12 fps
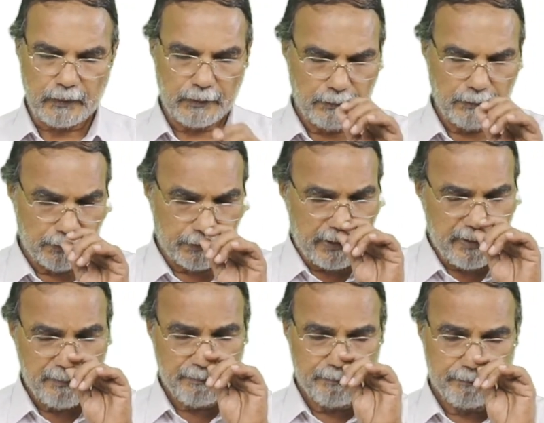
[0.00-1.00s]
Okay?
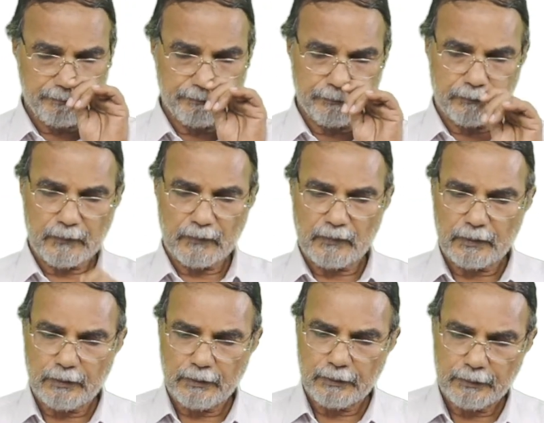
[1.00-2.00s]

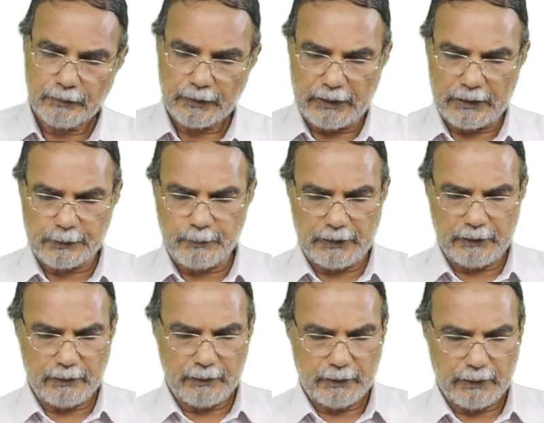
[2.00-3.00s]
Carbon
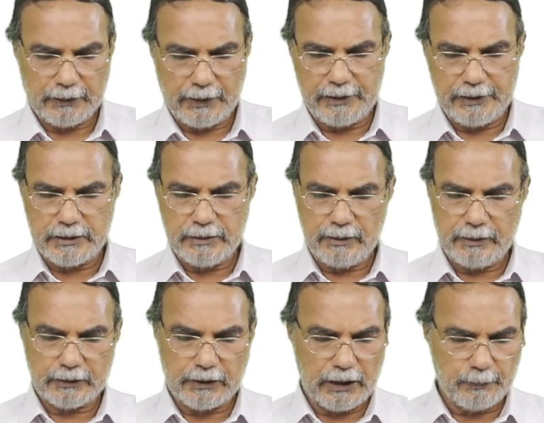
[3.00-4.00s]
and hydrogen and
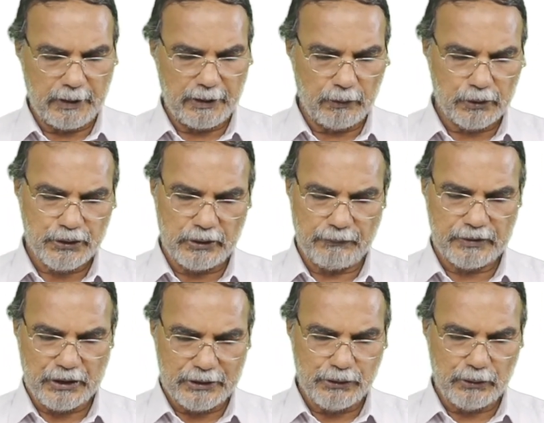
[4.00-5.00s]
carbon and oxygen of a
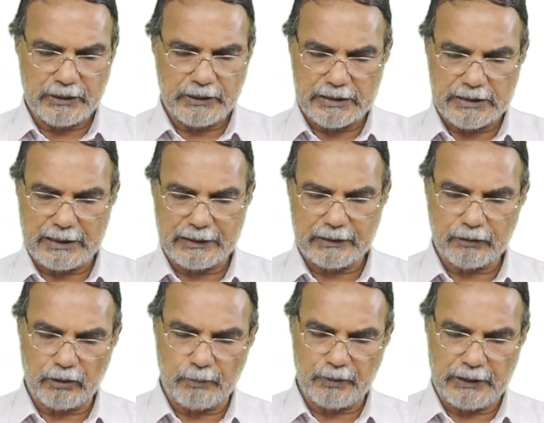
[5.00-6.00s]
saturated acyclic
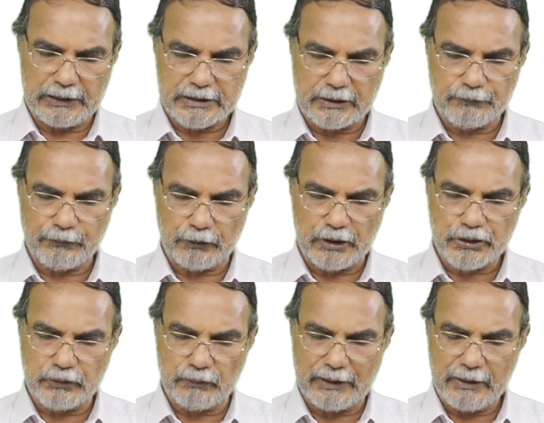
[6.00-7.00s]
compound X are
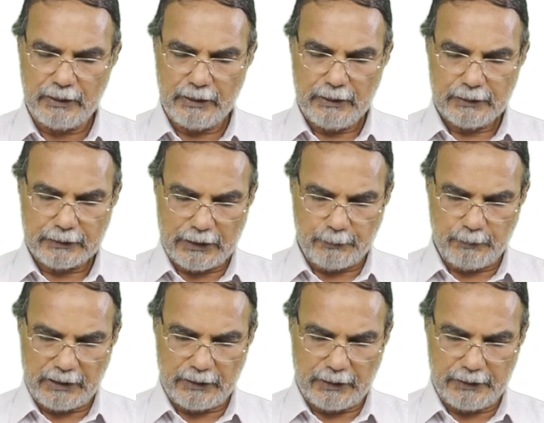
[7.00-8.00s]
4:1, carbon
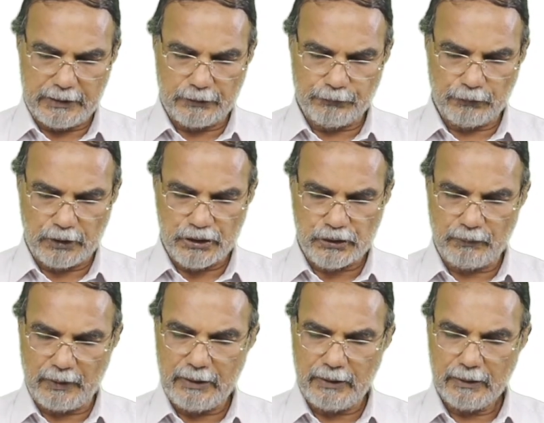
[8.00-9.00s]
and hydrogen
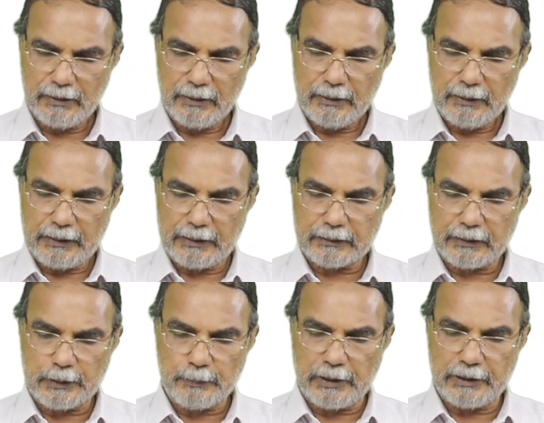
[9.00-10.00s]
4:1, and
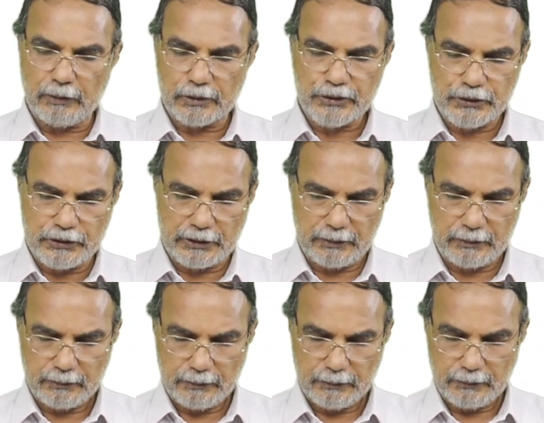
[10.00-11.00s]
carbon and oxygen
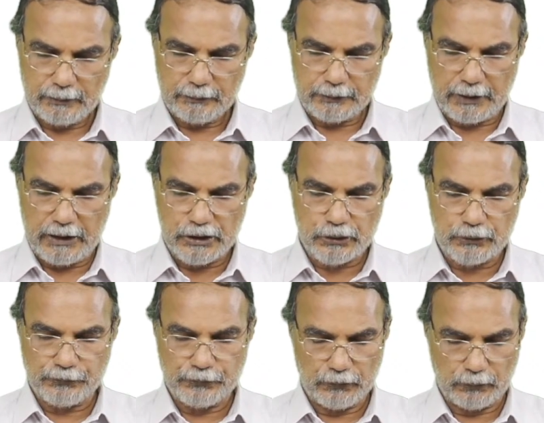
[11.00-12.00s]

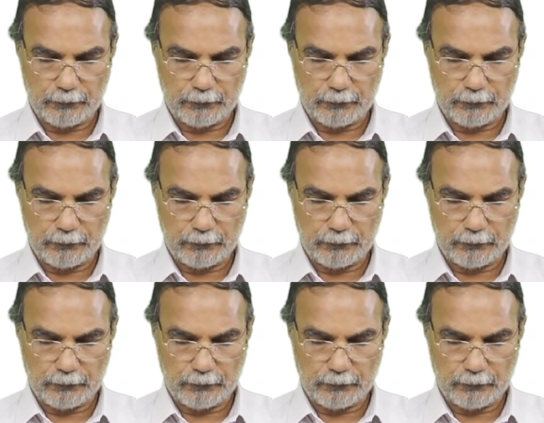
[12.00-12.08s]
3:4.